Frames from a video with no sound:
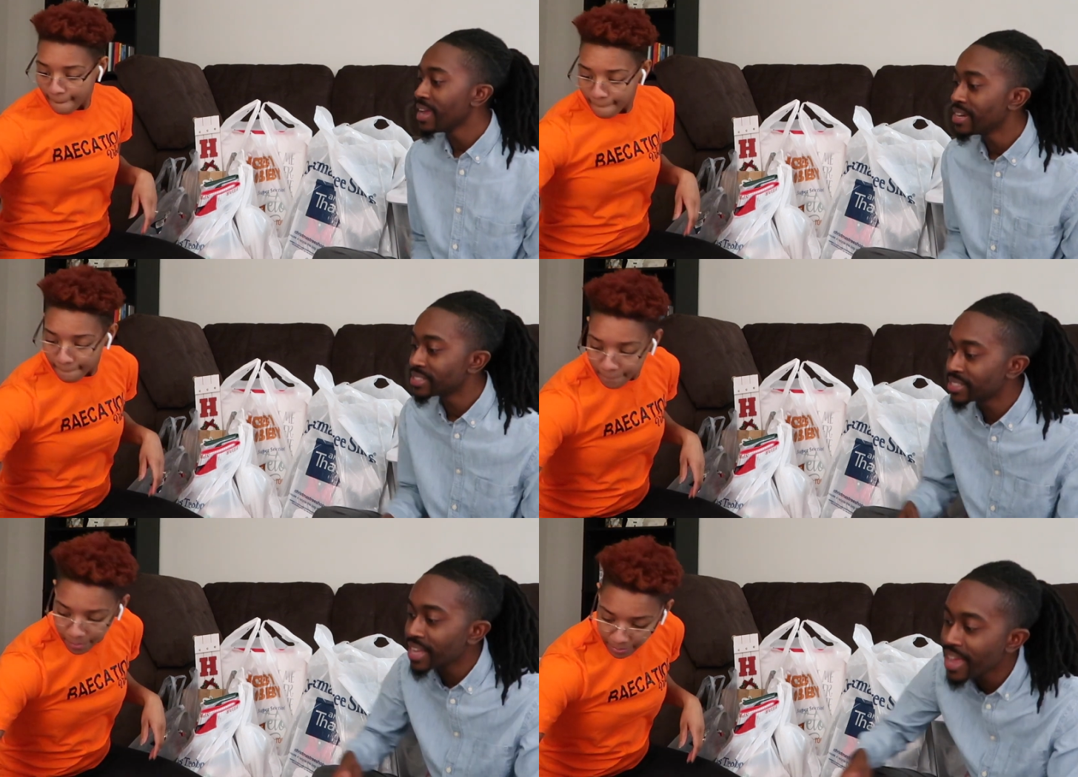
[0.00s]
Speaker 1: I need to
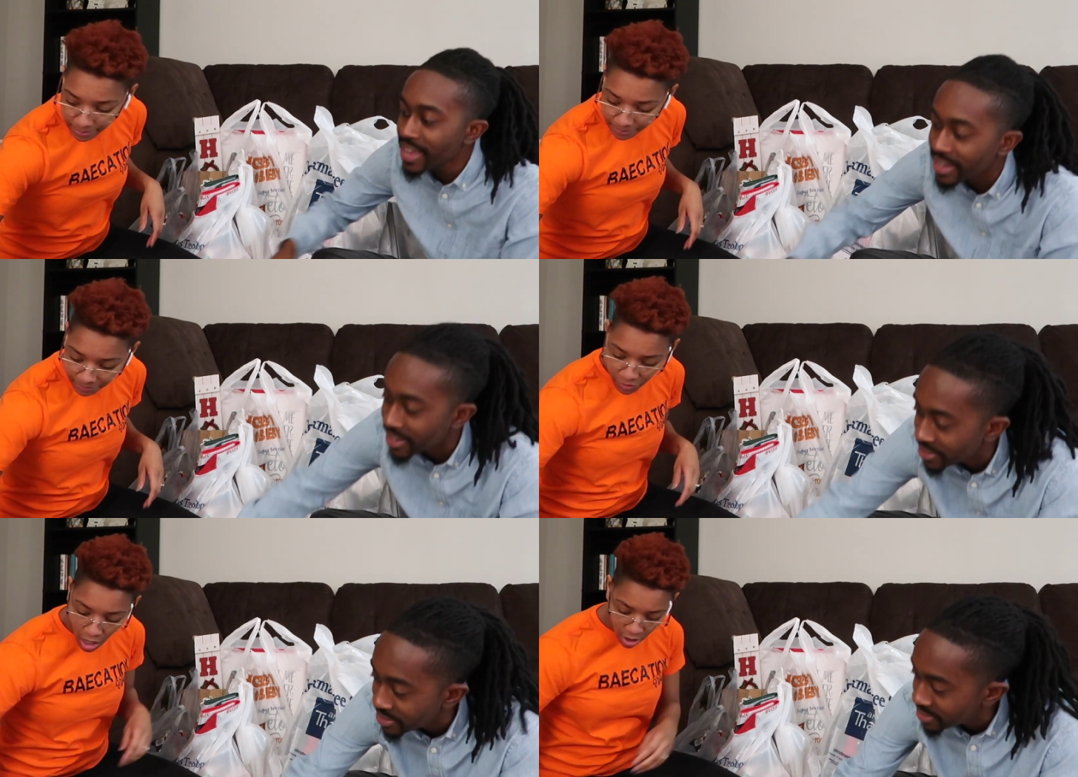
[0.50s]
see.
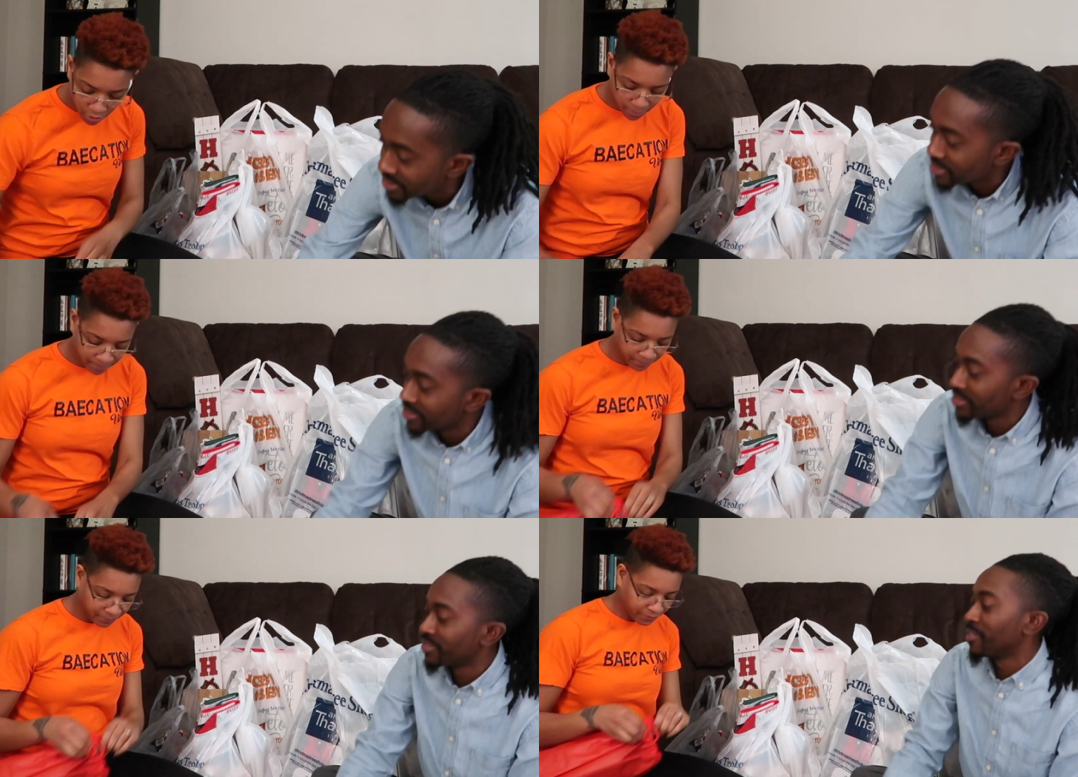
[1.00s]
Oh,
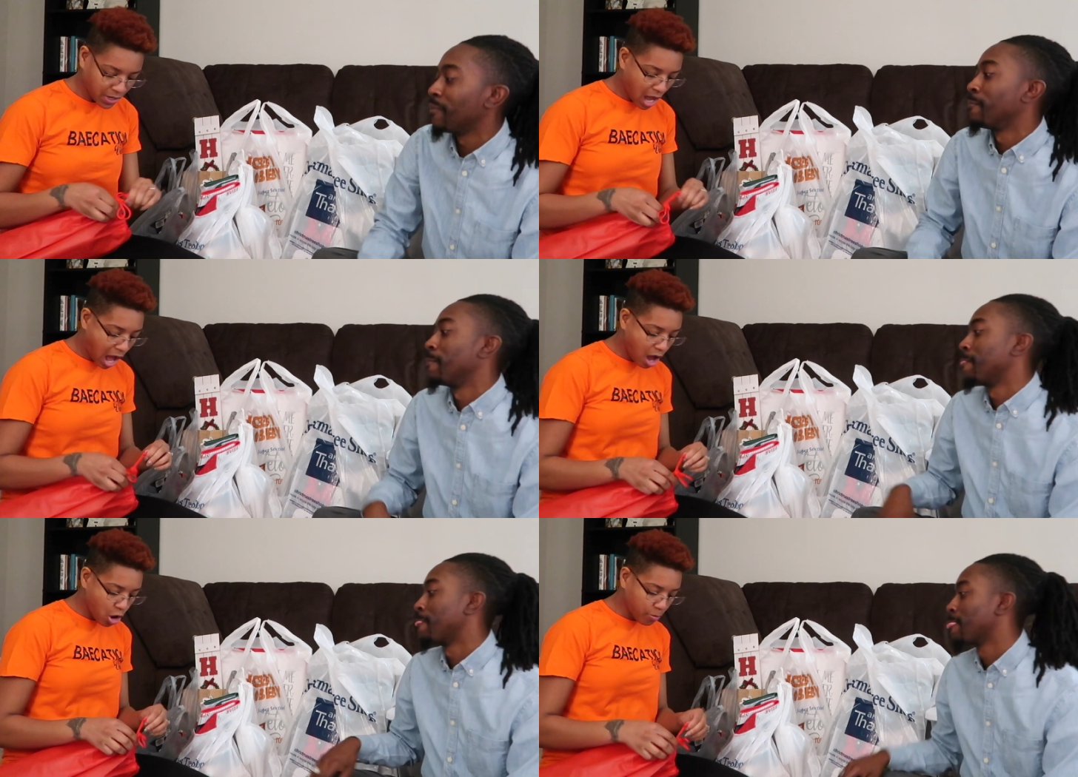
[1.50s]

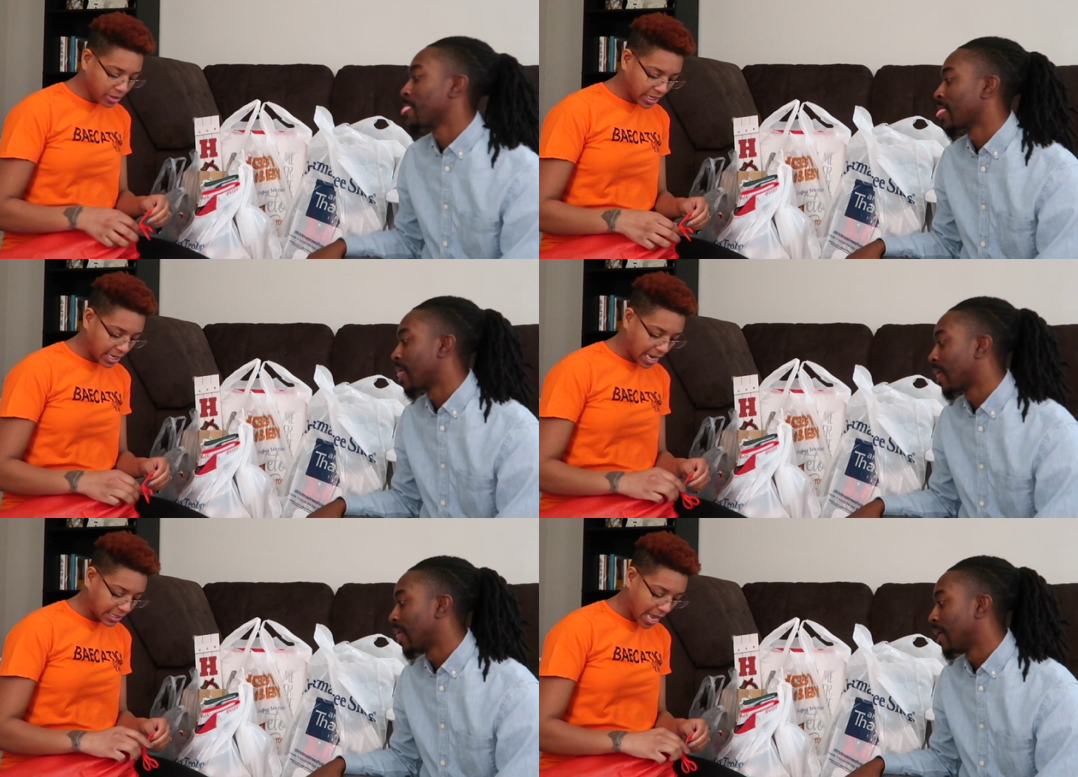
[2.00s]
I opened it and
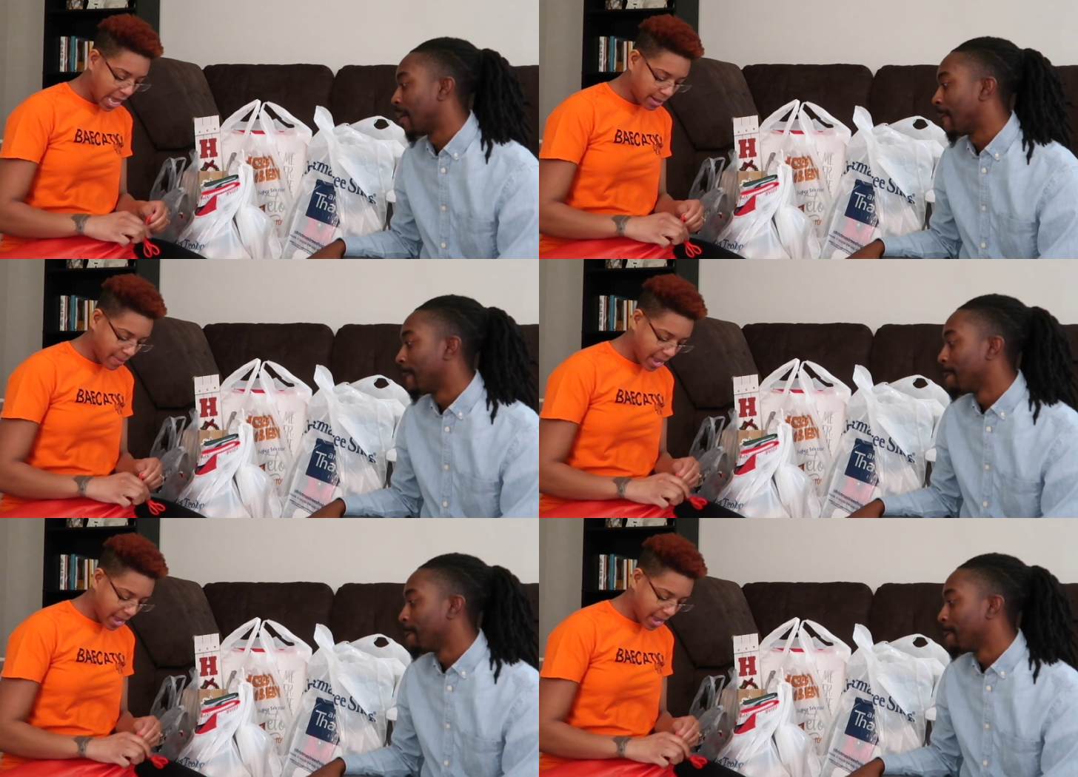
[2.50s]
I tied it